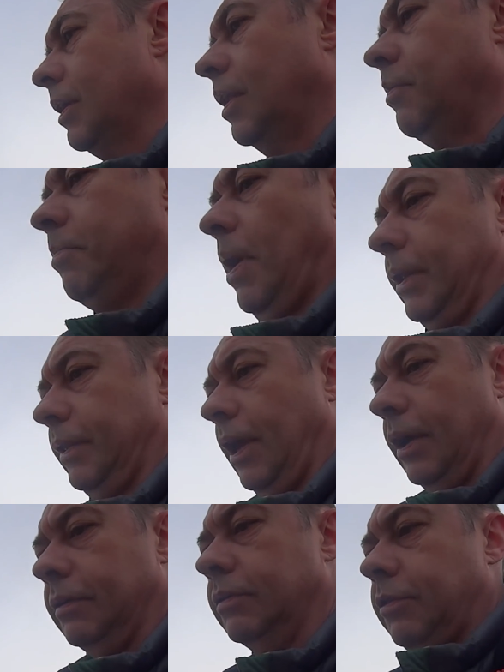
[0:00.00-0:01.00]
and then back
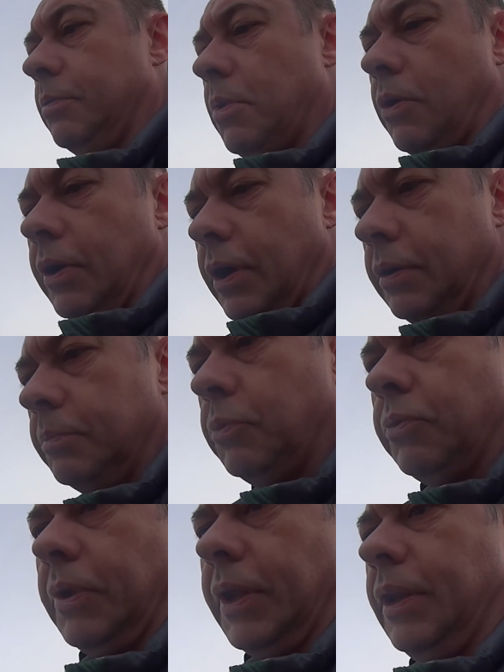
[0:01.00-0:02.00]
down tomorrow
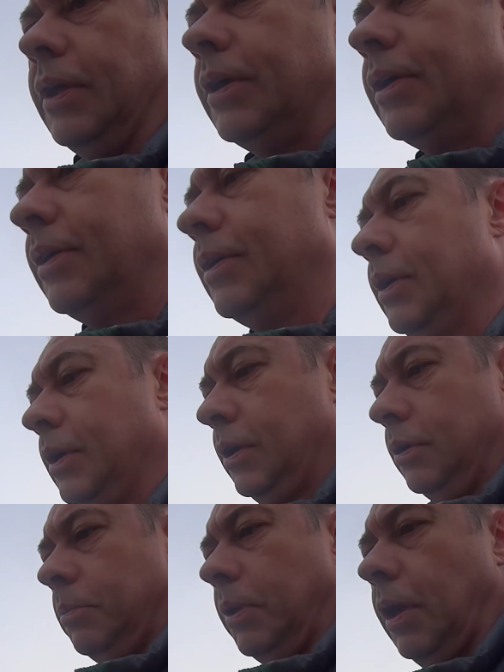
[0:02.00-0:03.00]
morning,
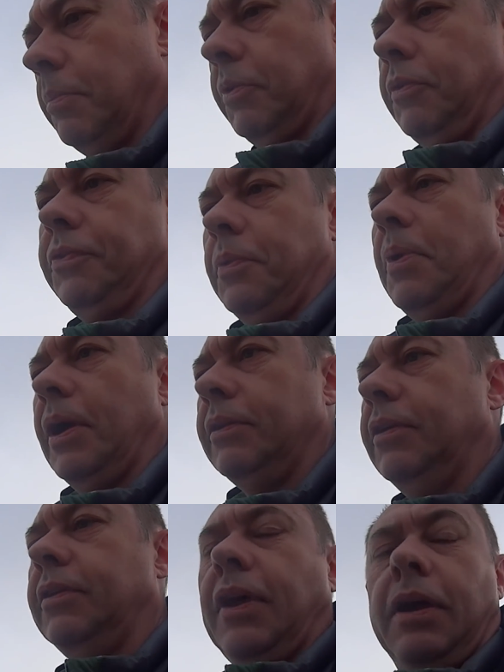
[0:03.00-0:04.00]
be coming off the
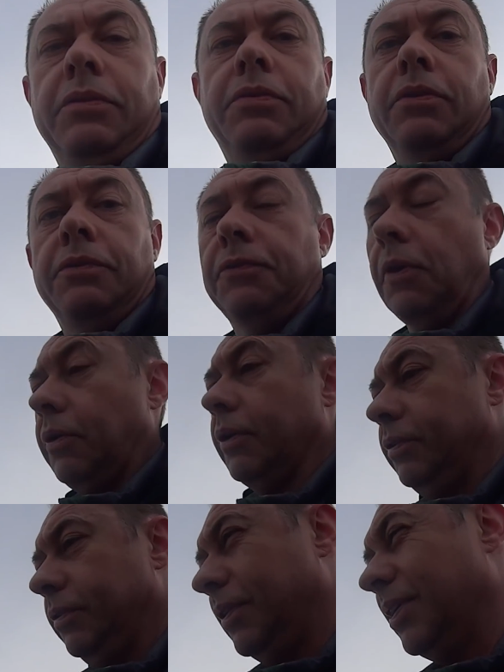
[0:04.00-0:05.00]
mountain down through the
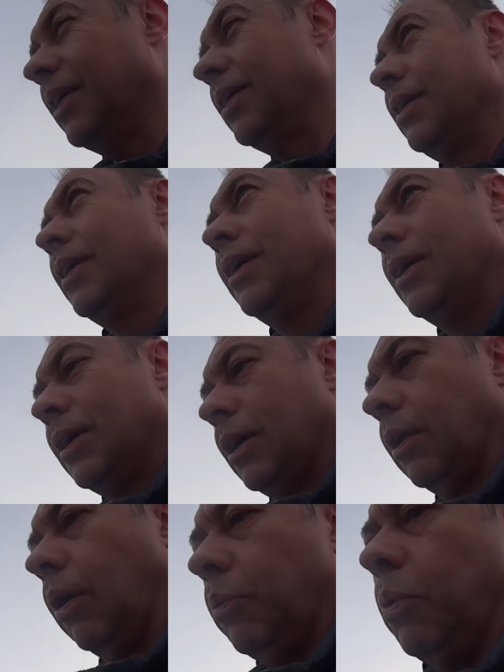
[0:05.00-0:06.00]
forest,
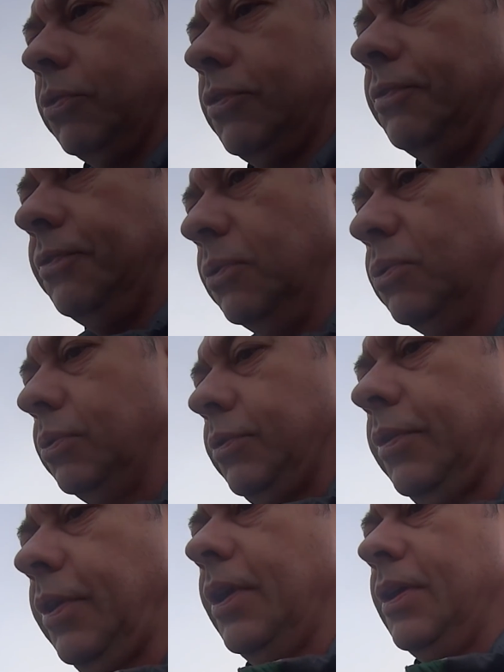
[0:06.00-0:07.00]
a lot of
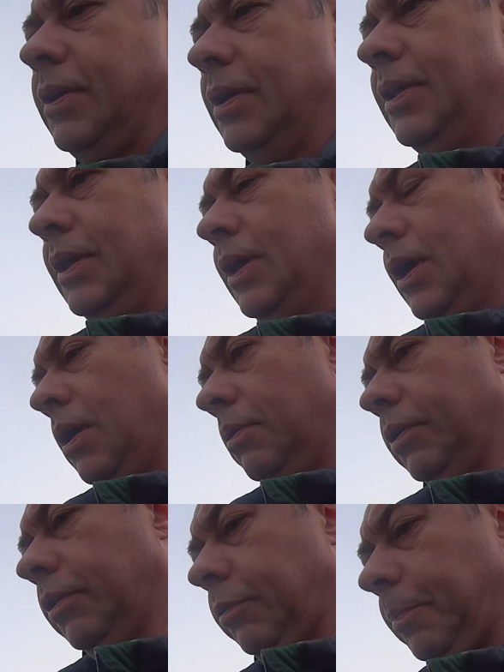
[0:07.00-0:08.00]
waterfalls. I
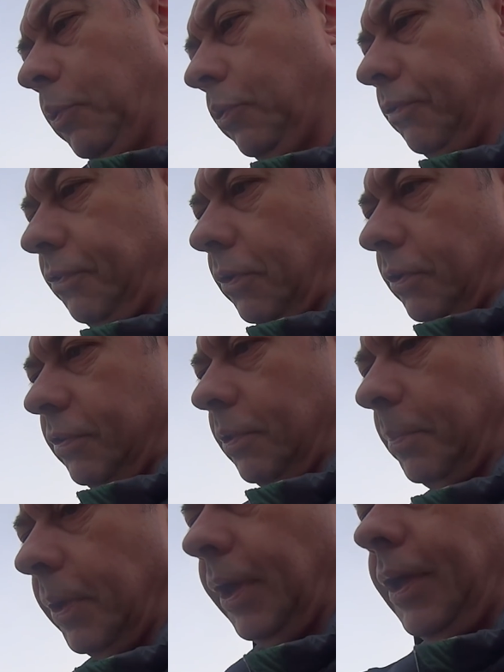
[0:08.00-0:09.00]
want to explore the forest a
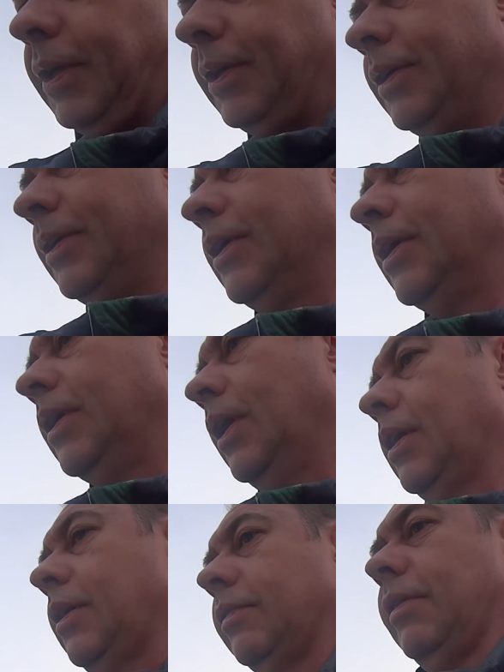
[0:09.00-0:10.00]
bit
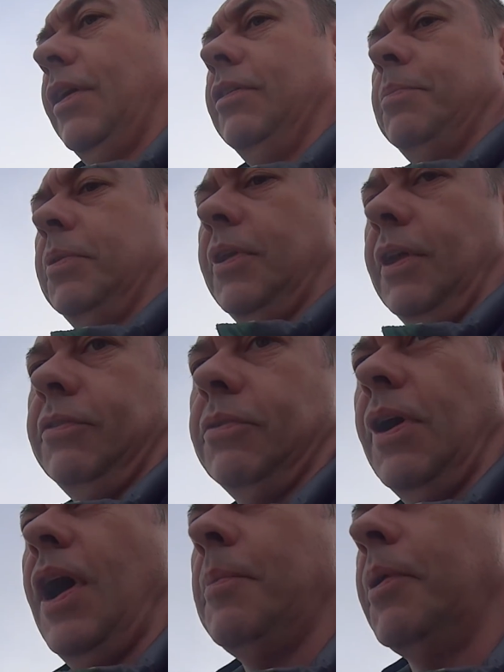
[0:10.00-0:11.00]
because that is
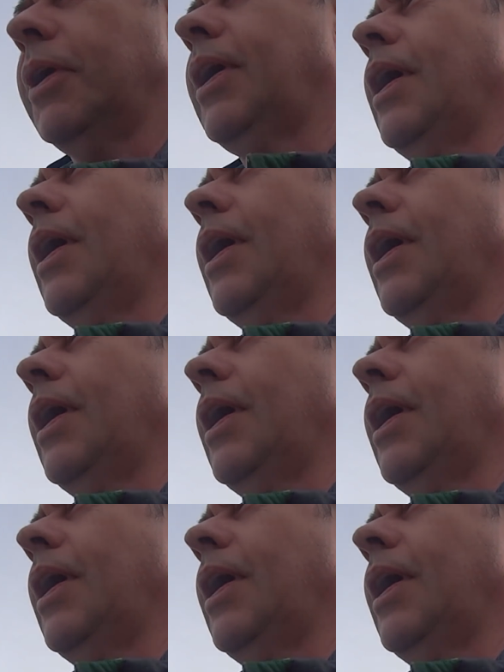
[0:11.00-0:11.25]
potential hammock